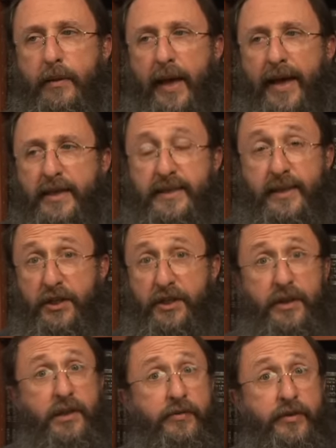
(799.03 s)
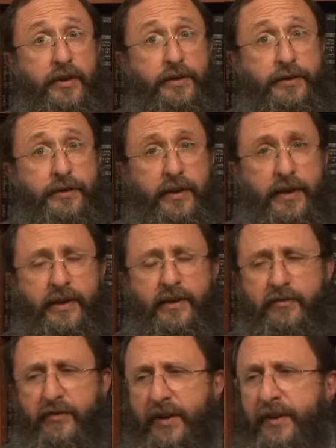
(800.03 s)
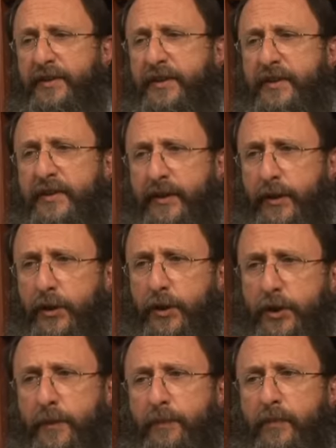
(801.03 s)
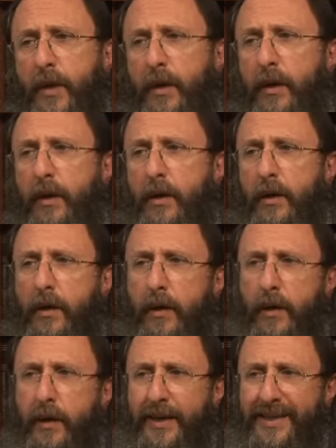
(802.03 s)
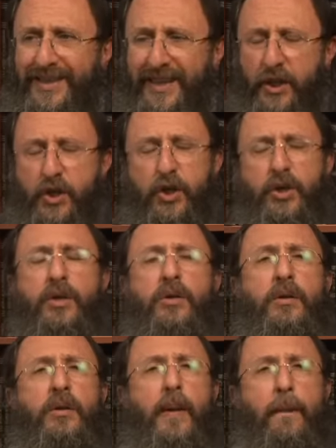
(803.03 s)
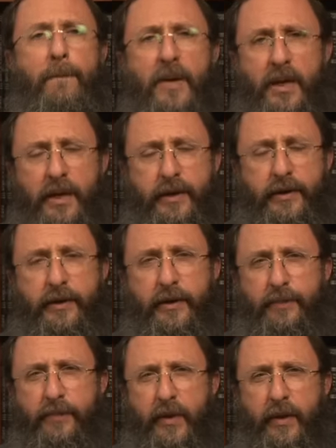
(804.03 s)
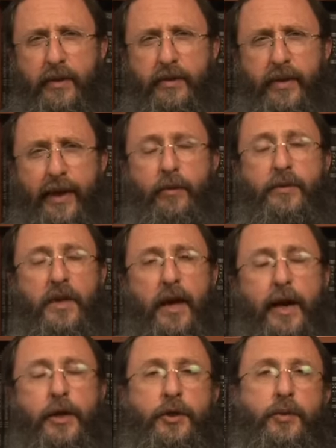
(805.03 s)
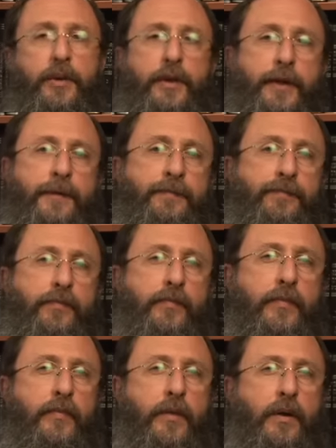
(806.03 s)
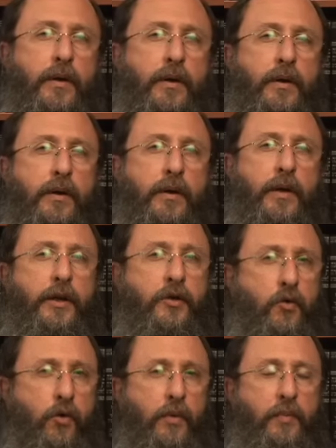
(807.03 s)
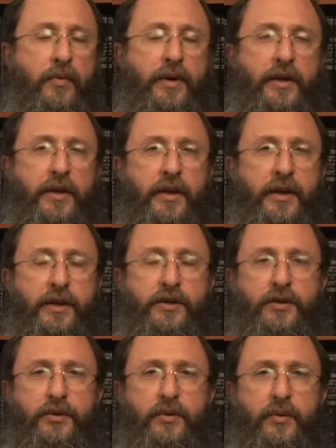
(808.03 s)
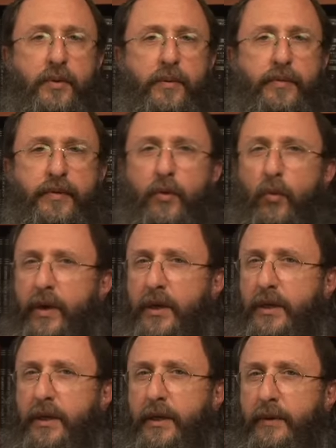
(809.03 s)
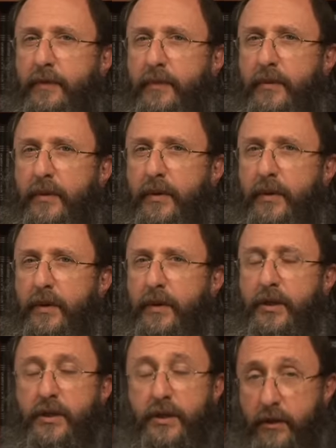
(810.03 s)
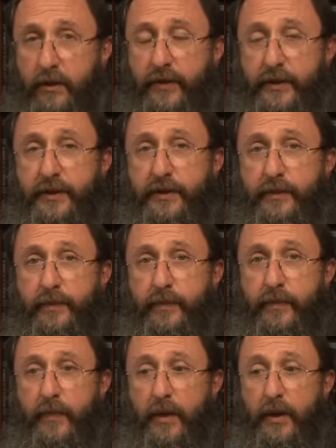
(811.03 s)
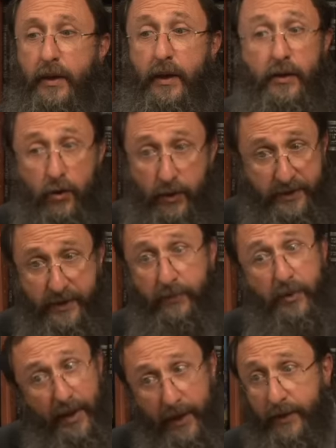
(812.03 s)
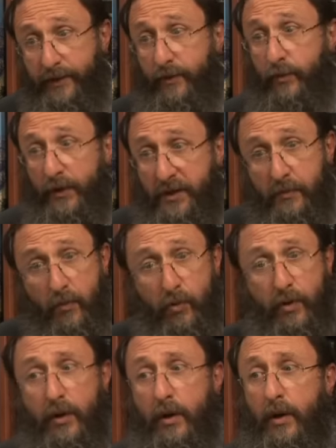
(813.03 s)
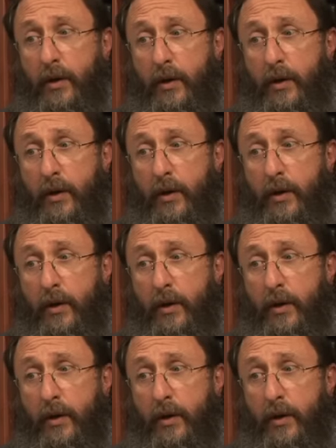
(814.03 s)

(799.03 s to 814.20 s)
has such significance and conveys such eternal meaning that it was actually incorporated into the weekly service in the Holy Temple, and what's more,